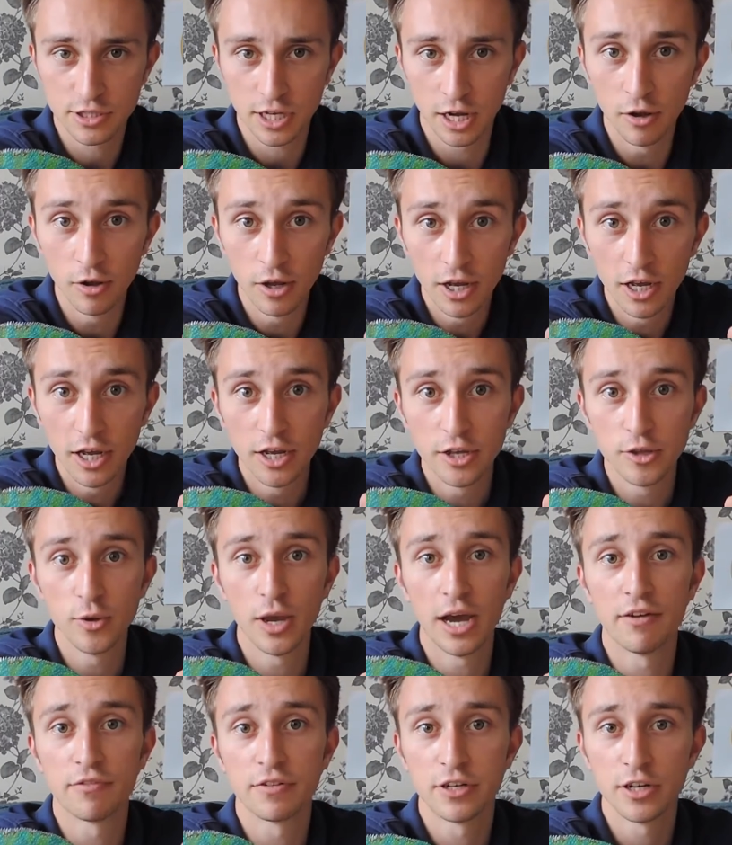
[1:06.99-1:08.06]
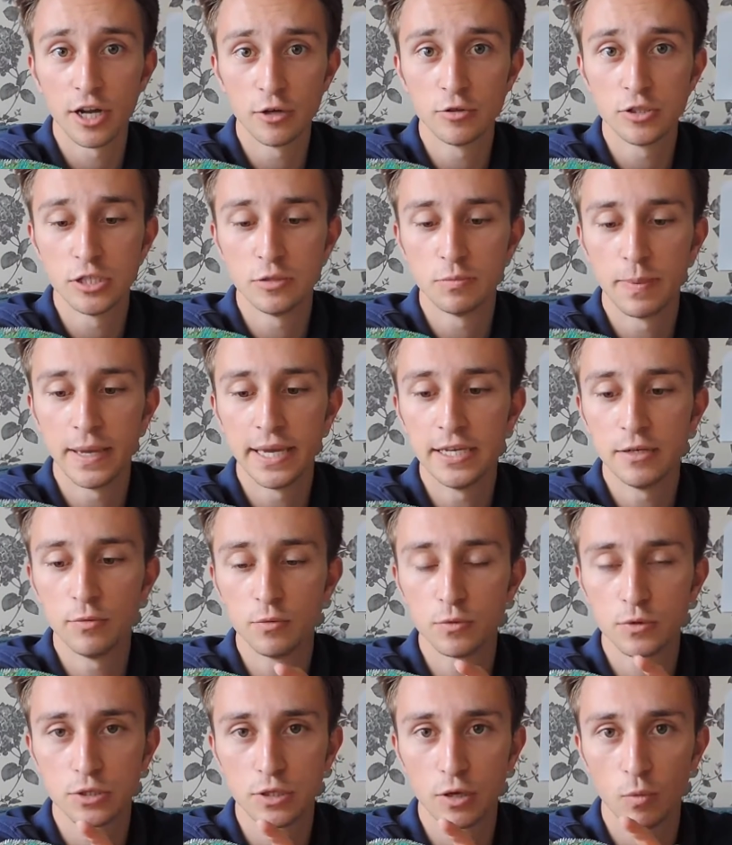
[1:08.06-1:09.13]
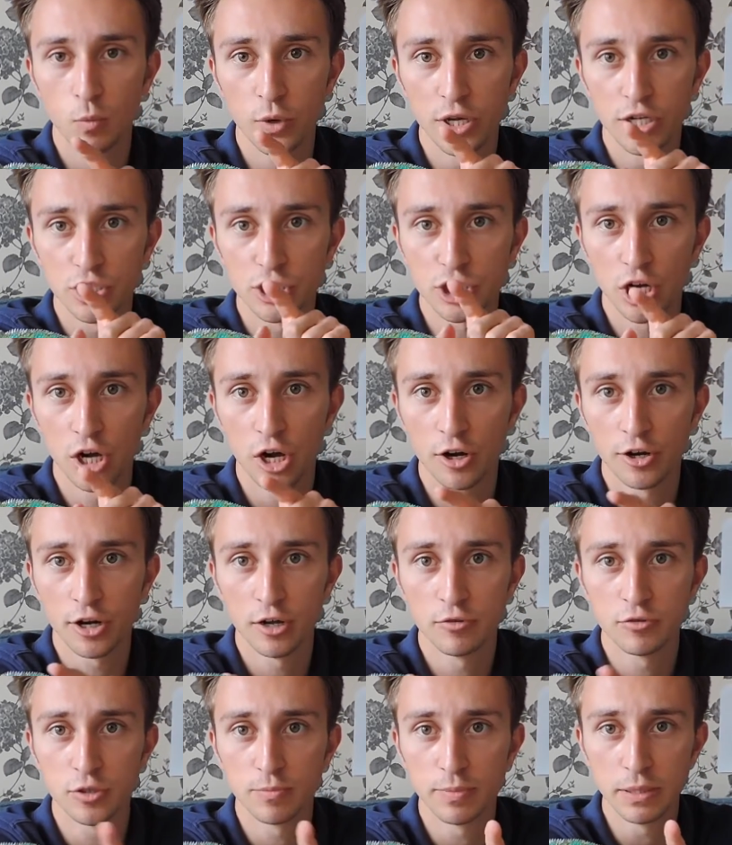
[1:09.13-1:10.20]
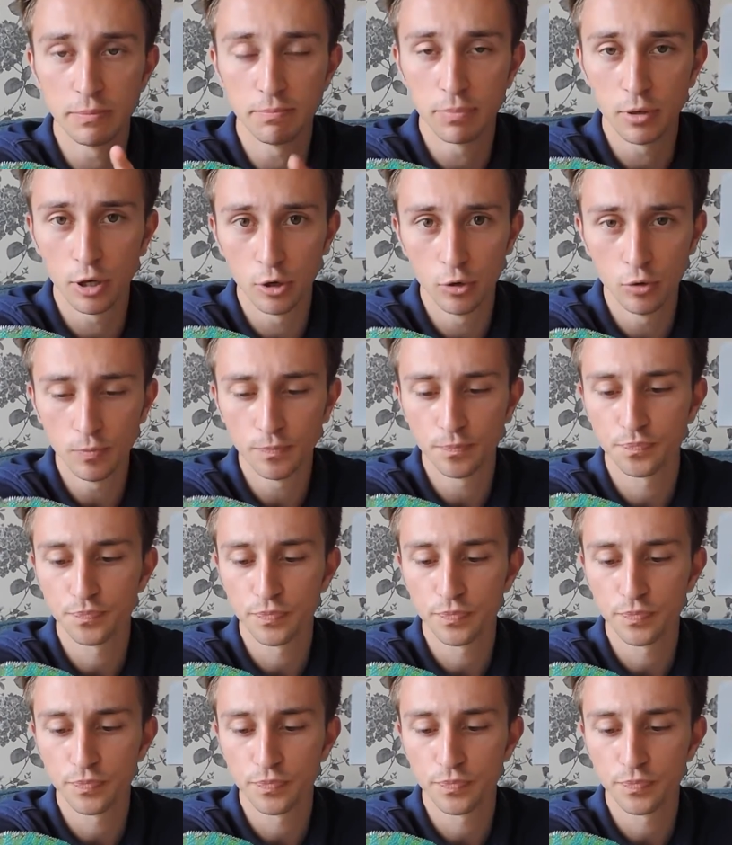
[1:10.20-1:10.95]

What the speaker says: So you have nosy bees, which are known to be blue.